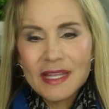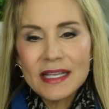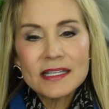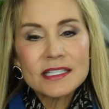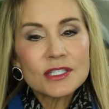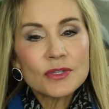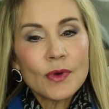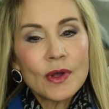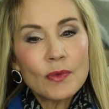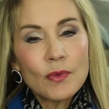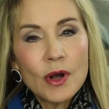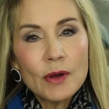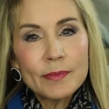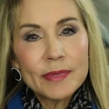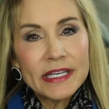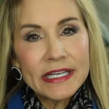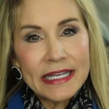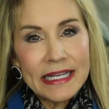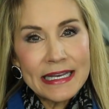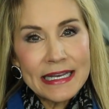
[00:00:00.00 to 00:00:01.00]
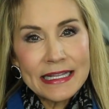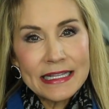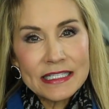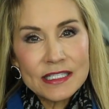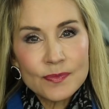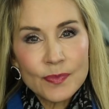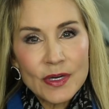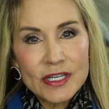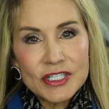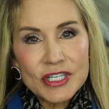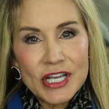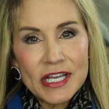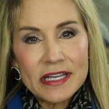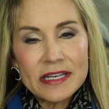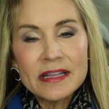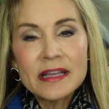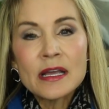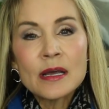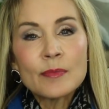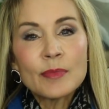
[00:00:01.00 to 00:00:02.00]
So I won't be needing this brush
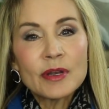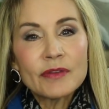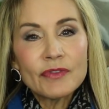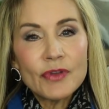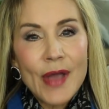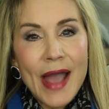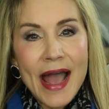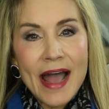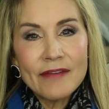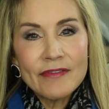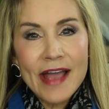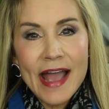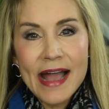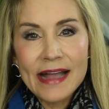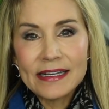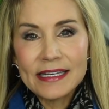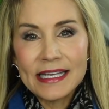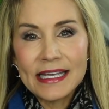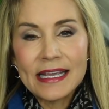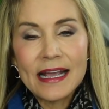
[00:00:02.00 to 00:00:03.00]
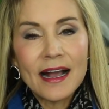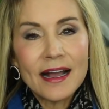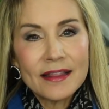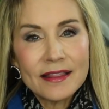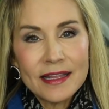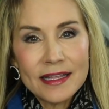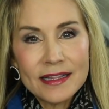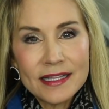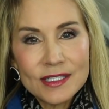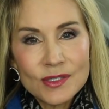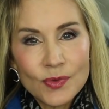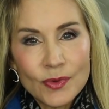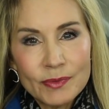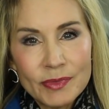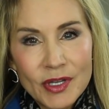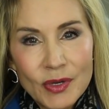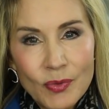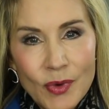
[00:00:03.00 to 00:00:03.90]
head, but if you have acne, I think this would be a